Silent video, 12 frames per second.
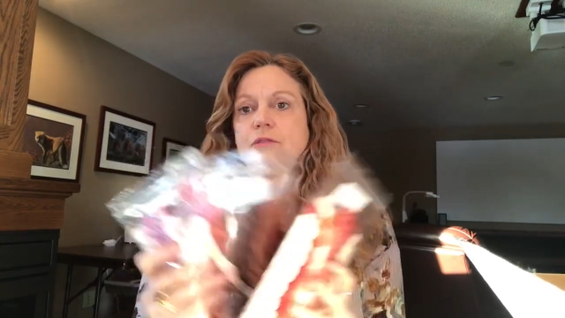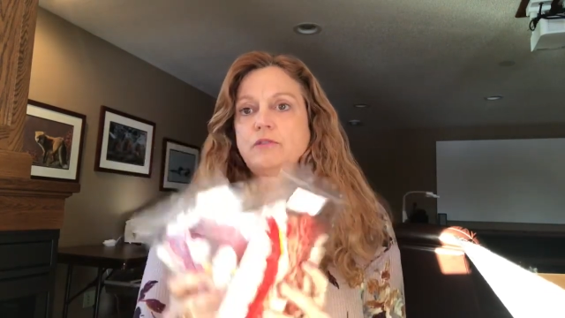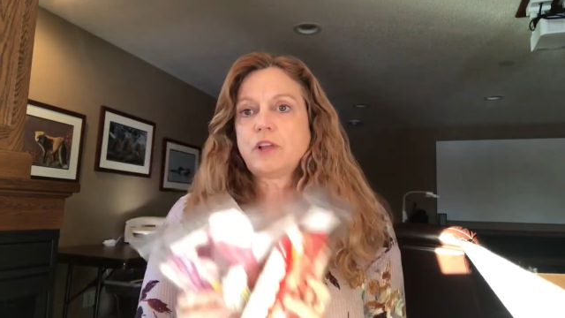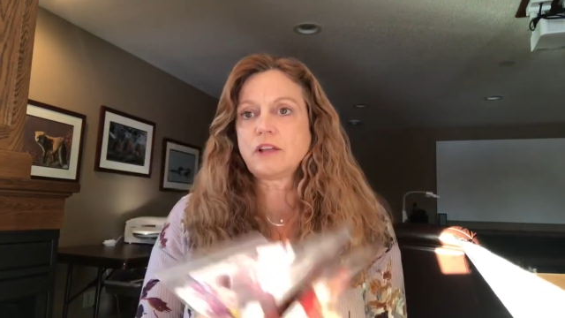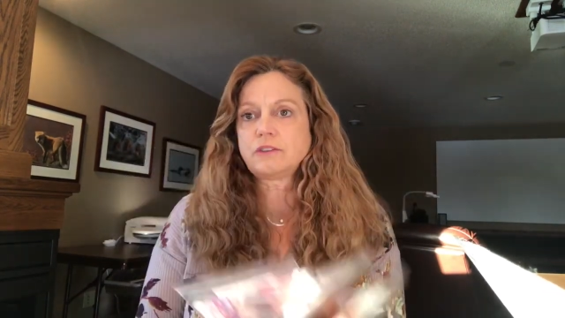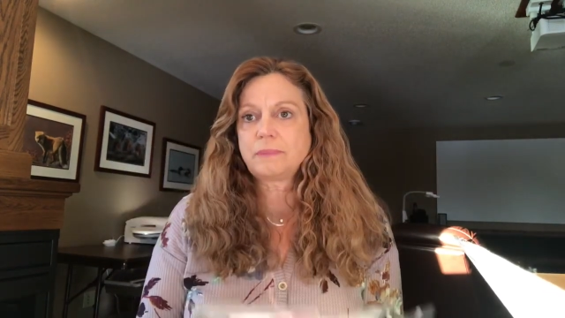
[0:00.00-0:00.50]

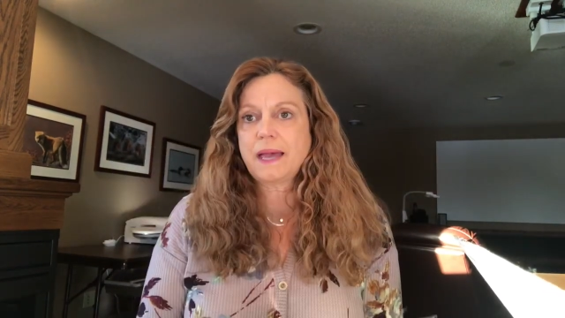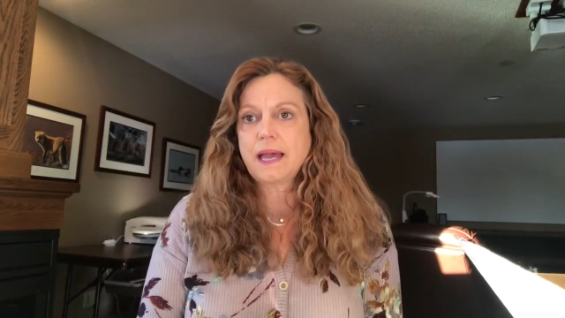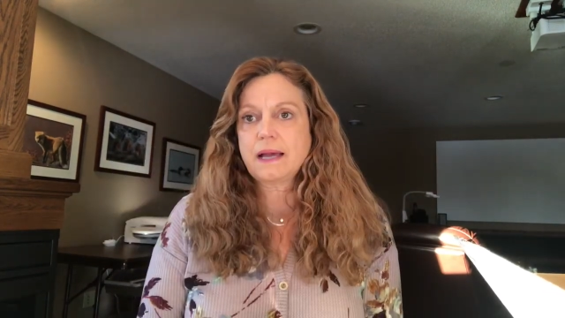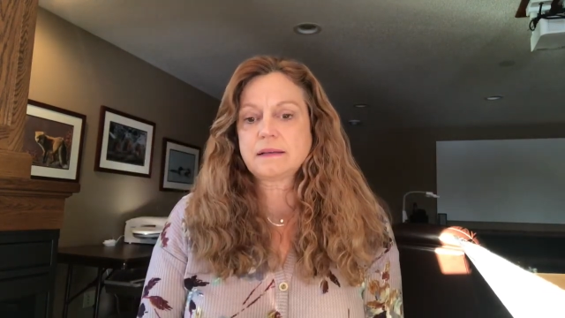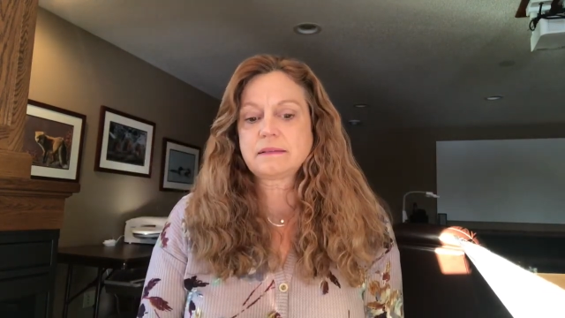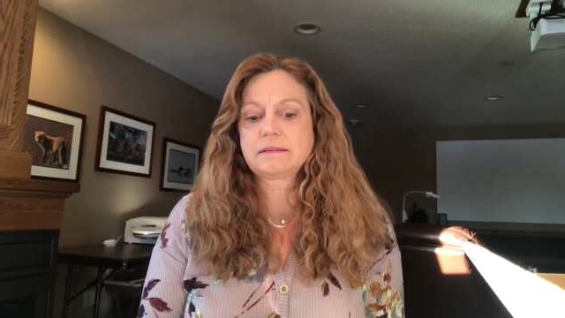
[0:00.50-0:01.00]
floss
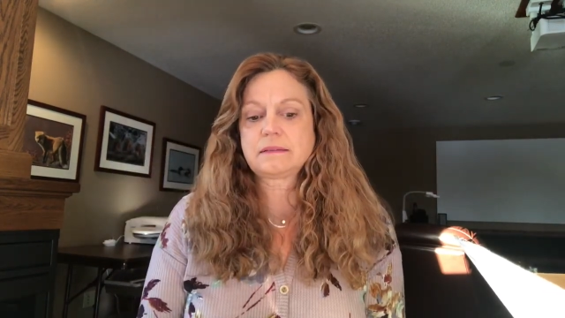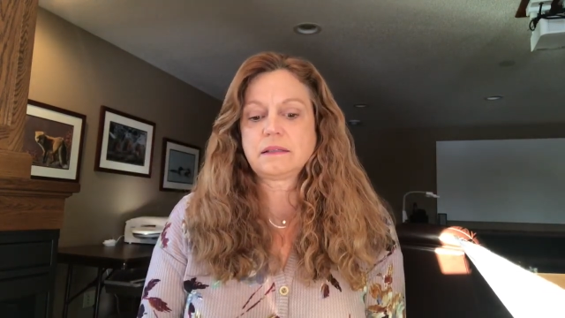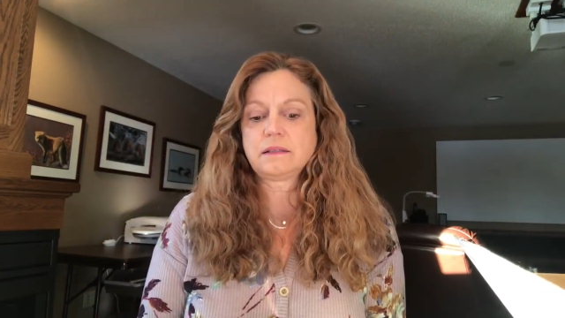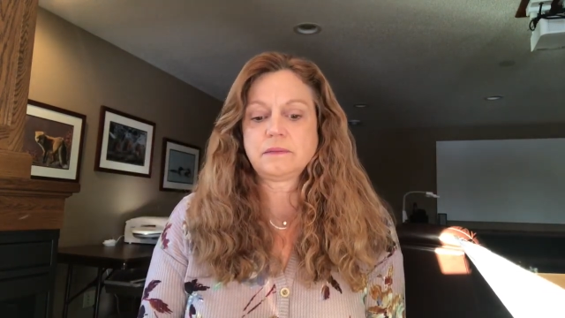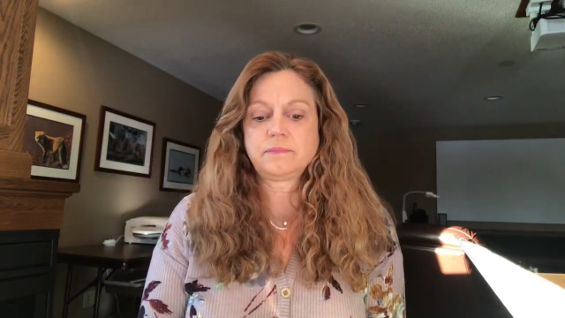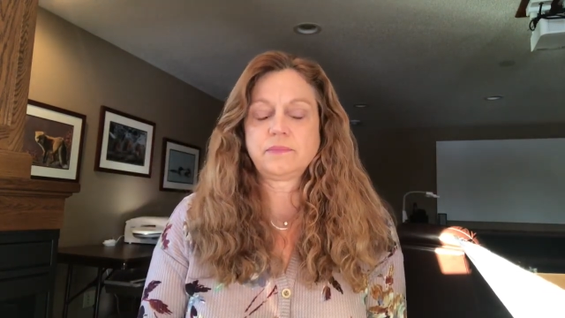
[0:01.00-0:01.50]
packs
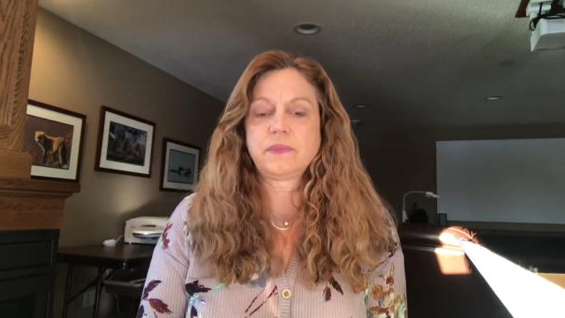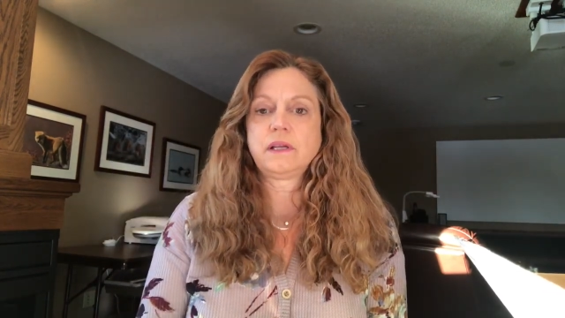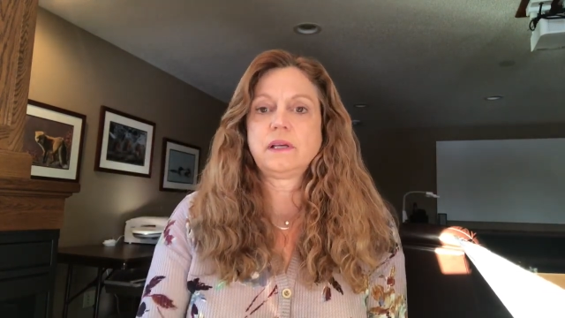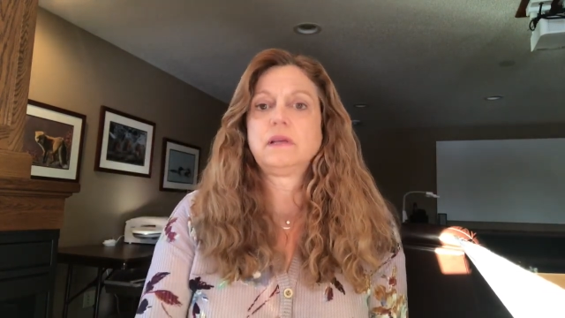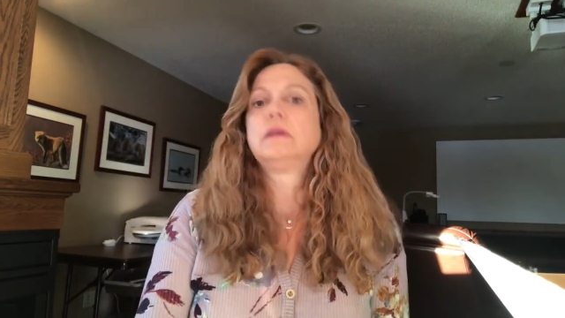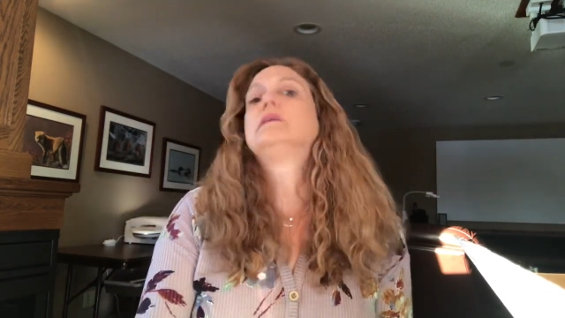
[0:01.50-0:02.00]

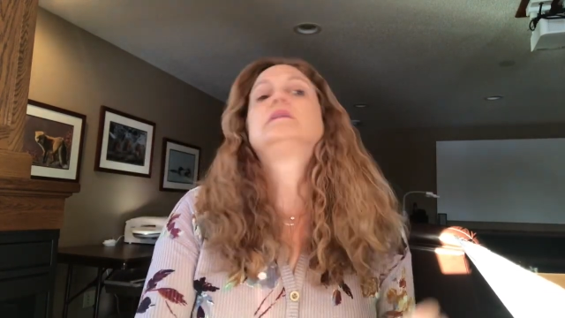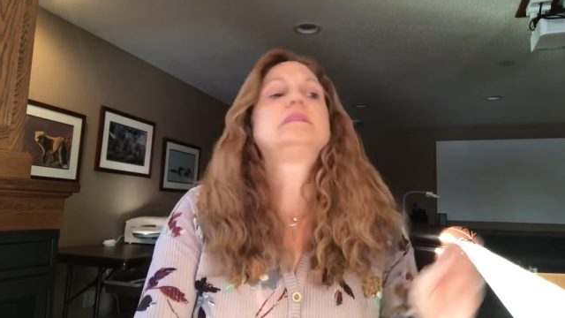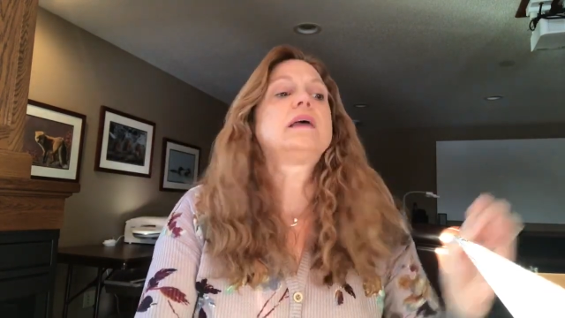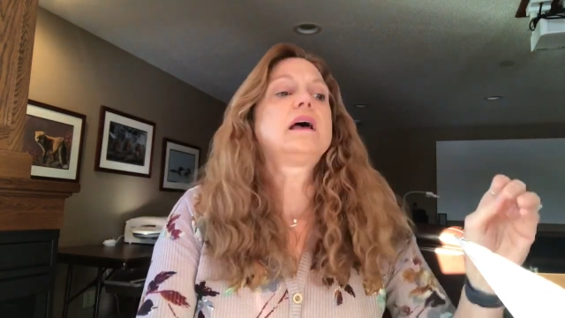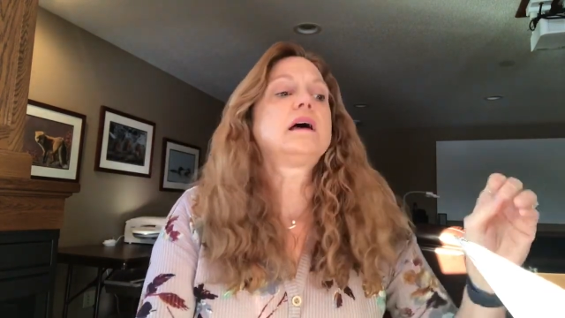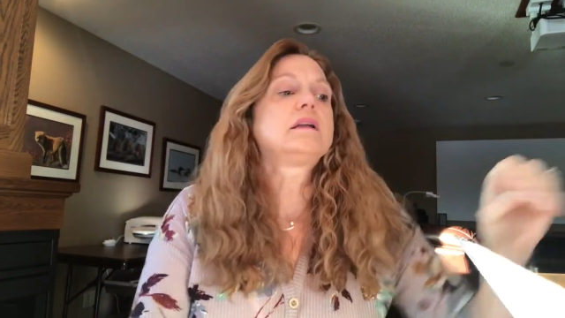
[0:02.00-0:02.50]

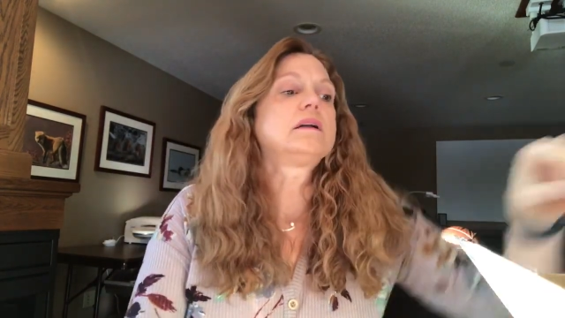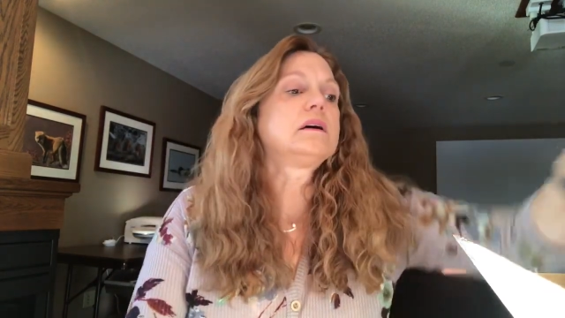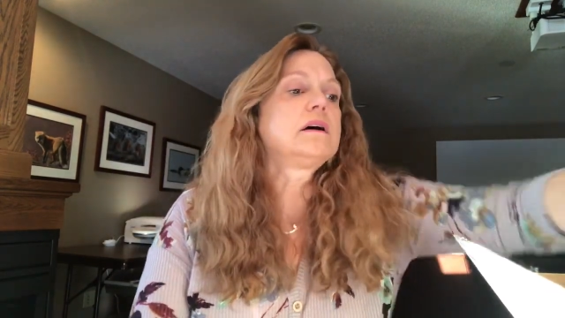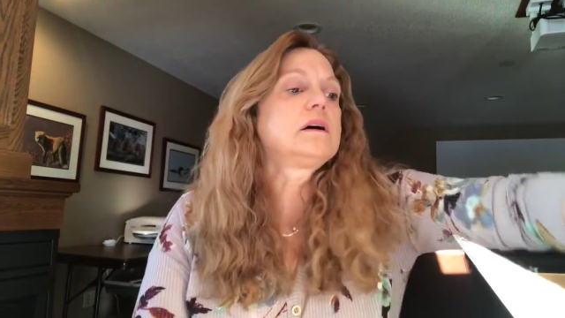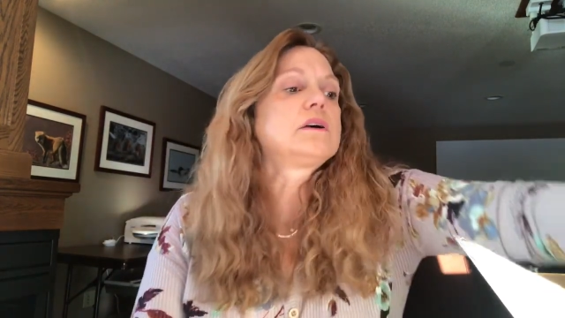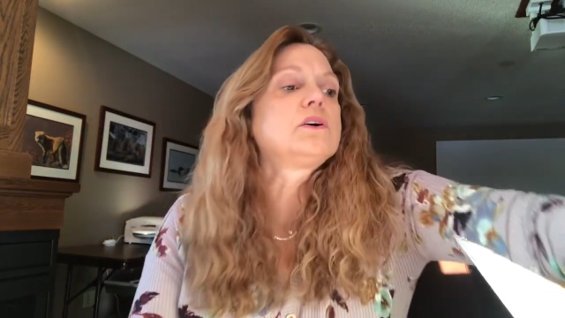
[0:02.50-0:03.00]
that
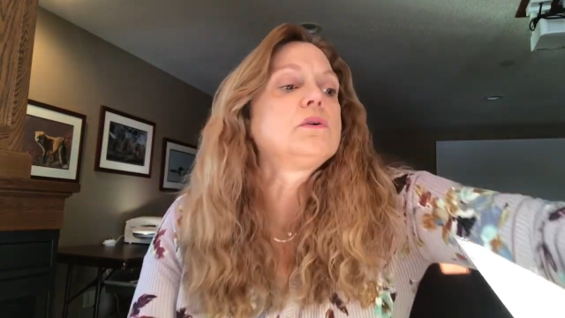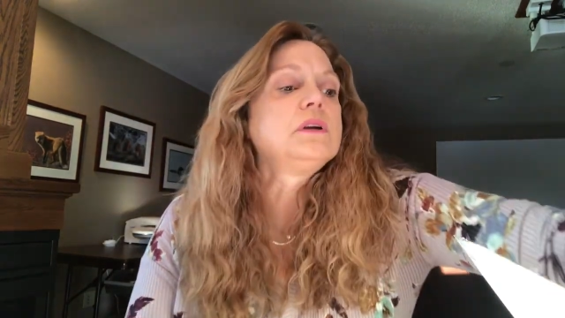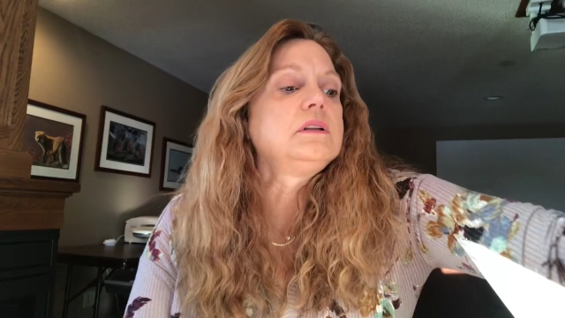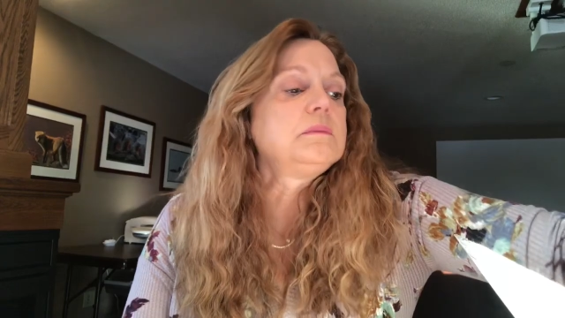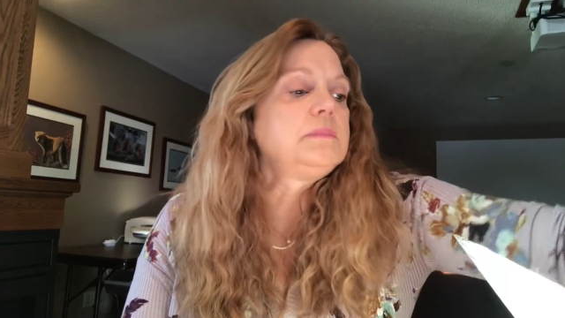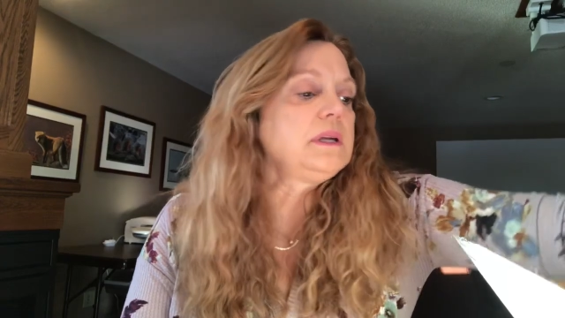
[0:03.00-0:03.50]
are
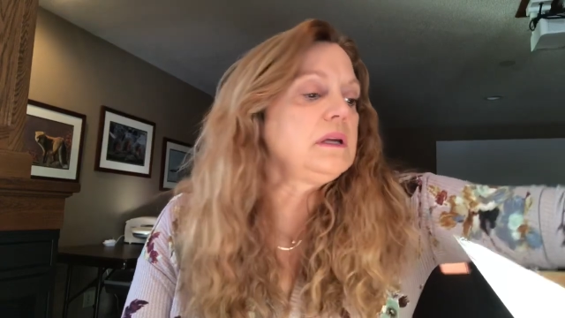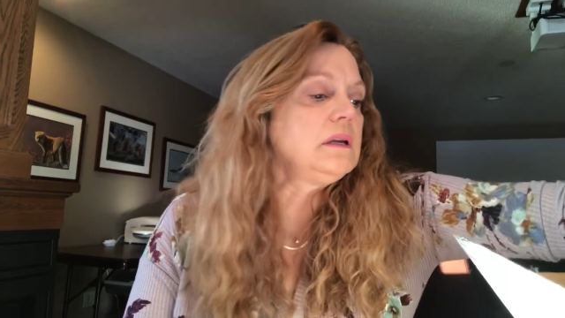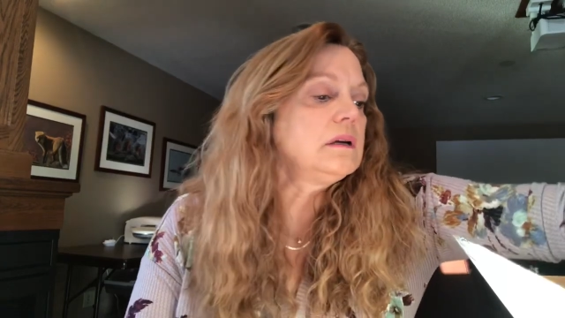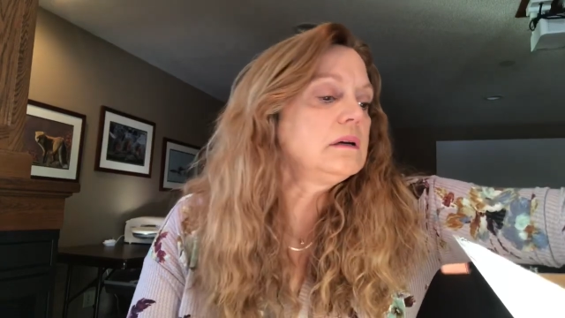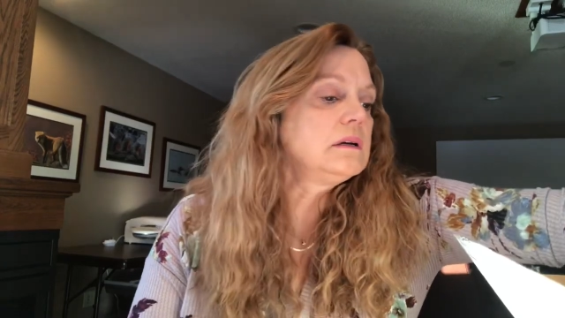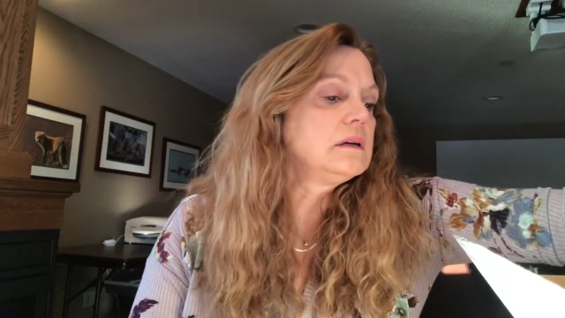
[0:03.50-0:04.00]
going to
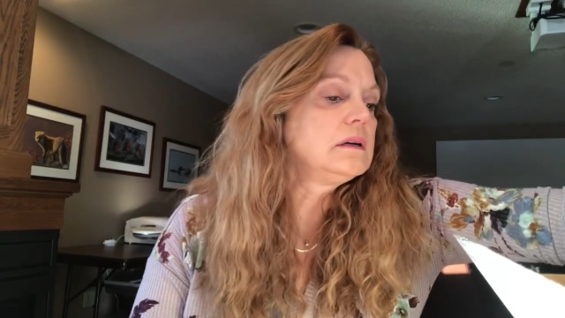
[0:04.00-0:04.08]
be